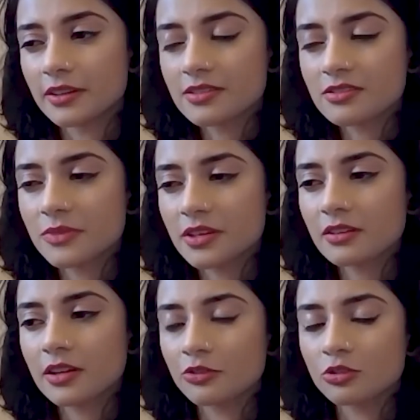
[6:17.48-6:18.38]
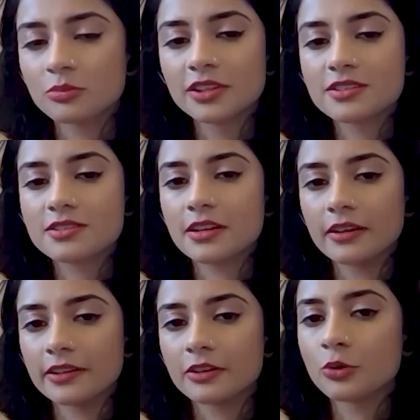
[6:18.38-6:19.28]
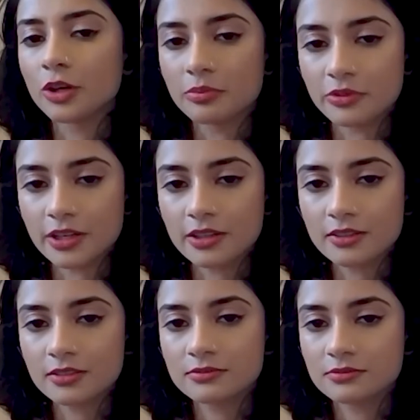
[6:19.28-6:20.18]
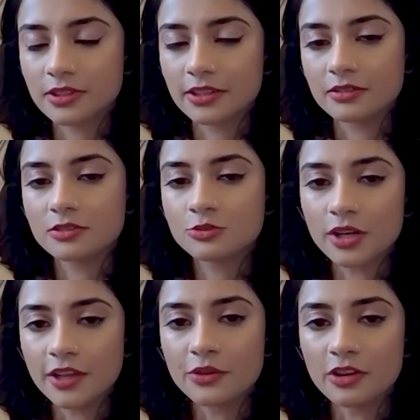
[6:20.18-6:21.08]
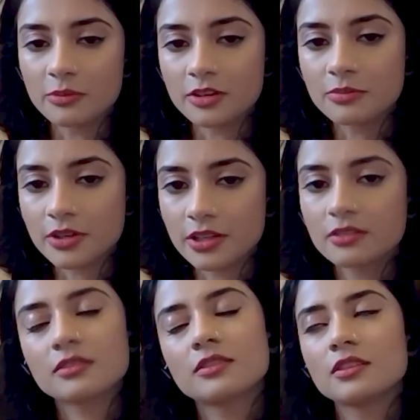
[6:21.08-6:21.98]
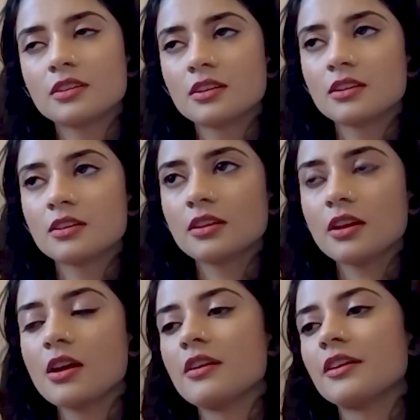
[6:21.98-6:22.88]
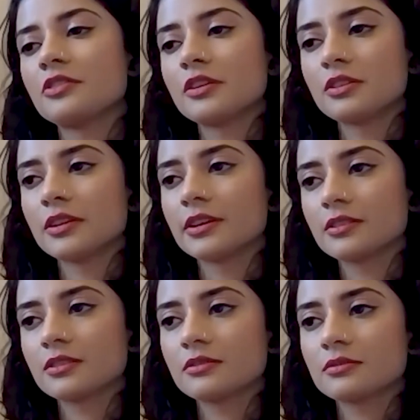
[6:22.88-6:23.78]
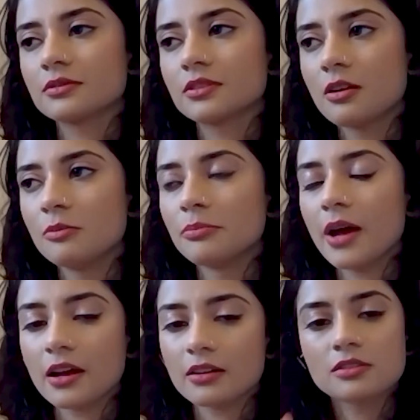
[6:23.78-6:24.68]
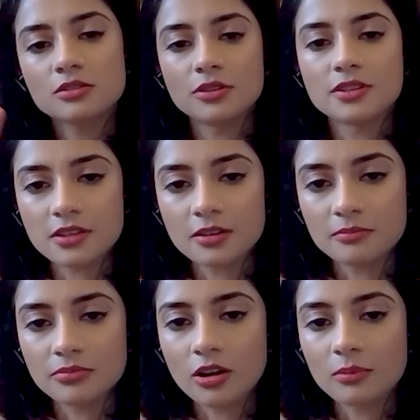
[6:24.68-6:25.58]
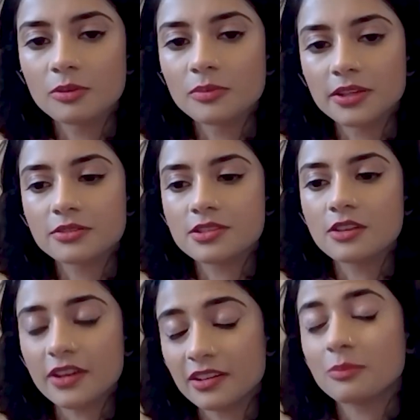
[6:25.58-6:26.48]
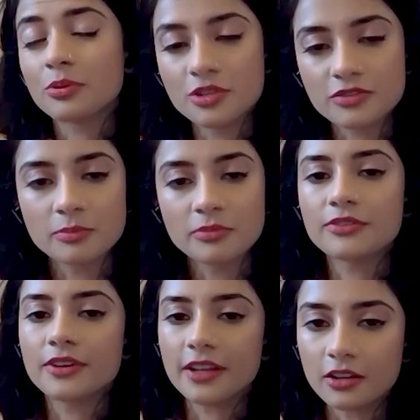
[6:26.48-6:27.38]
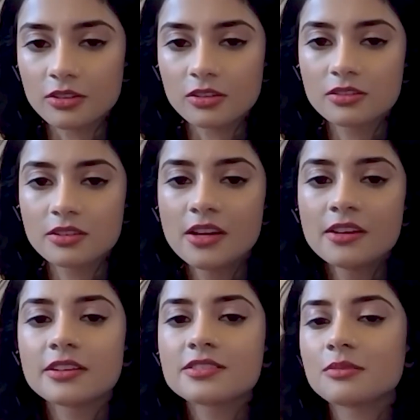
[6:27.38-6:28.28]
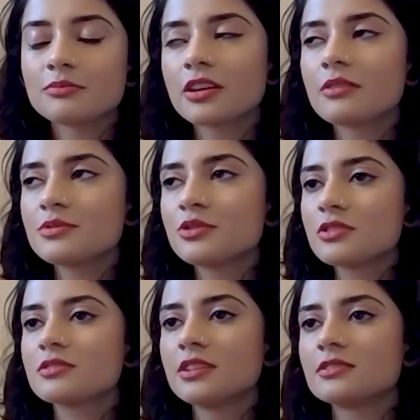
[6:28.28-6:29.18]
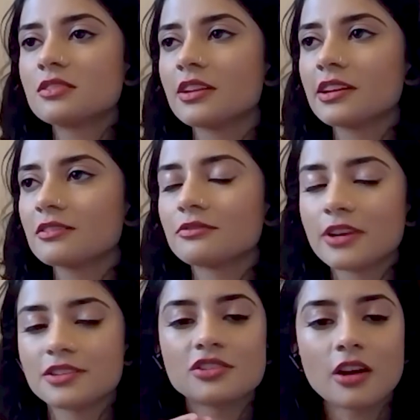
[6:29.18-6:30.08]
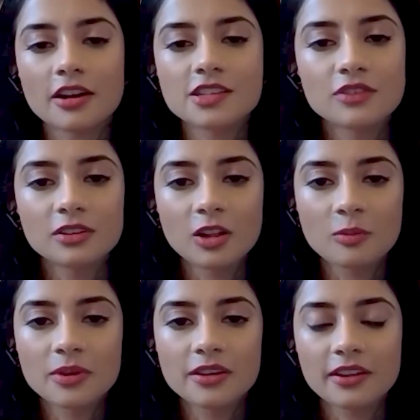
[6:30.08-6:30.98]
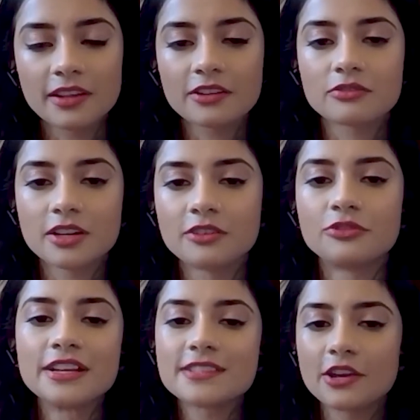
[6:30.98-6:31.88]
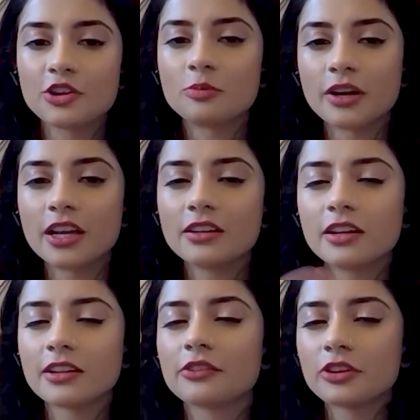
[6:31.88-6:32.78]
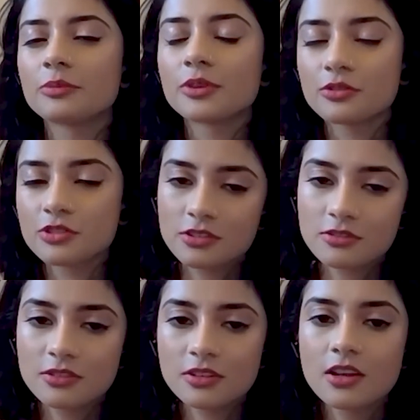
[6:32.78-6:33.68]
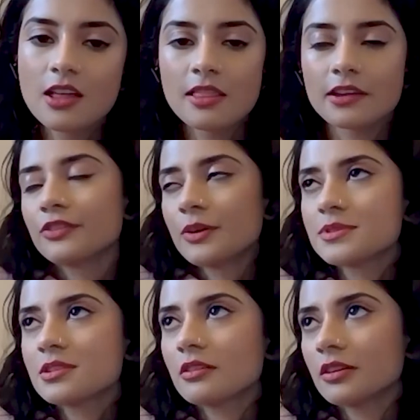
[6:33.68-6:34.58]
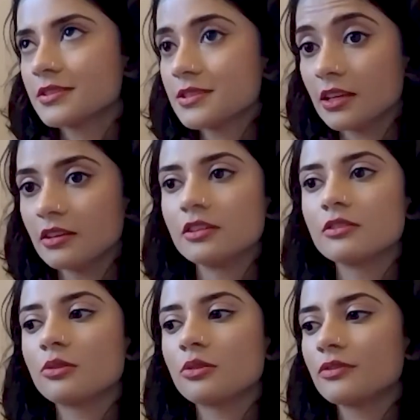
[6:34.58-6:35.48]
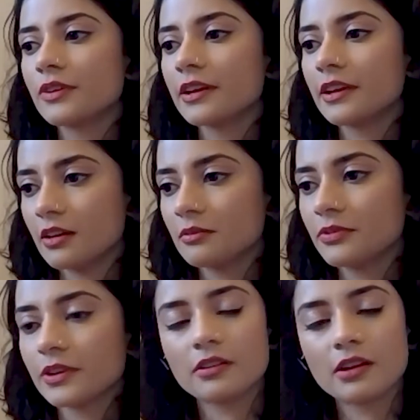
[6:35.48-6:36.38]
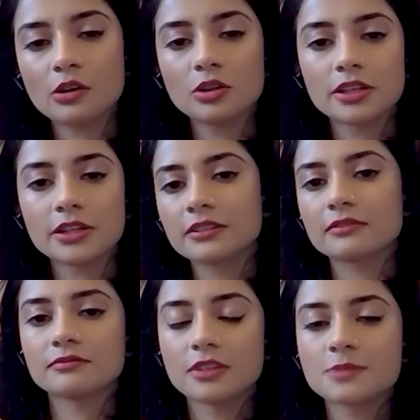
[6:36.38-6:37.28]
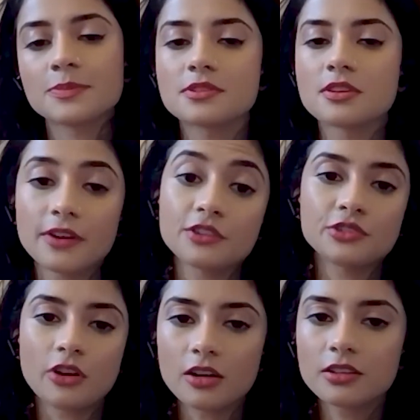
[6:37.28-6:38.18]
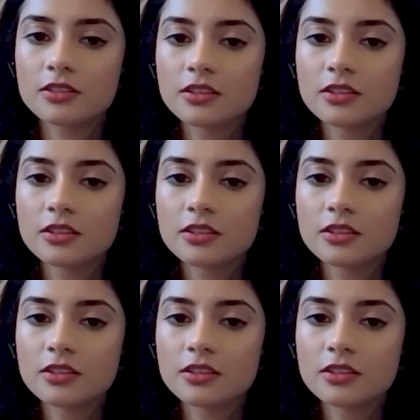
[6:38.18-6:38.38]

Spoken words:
into something, I normally just take like a quick break, like a 20-30 minute break, and I try to like come back to the same problem, like to see if I can approach it from a different angle. Because sometimes you just need to like rest your eyes for a little bit and like kind of reset your brain and like reapproach it. Like if I'm stuck on a scene or if I can't figure out like a specific shot,